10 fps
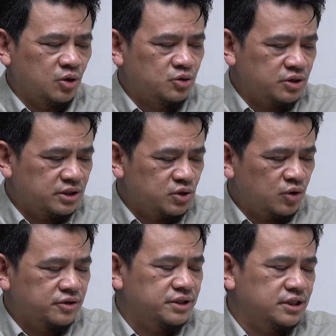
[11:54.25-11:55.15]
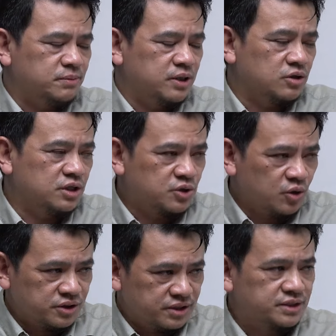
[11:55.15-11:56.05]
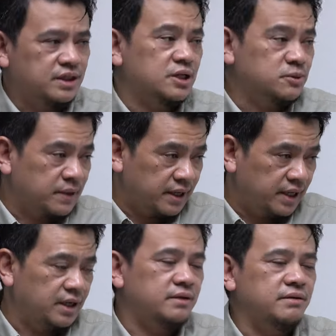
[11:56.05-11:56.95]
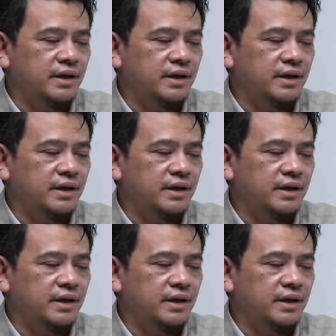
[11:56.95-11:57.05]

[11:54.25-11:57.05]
Close to the sources, because the sources are spreading.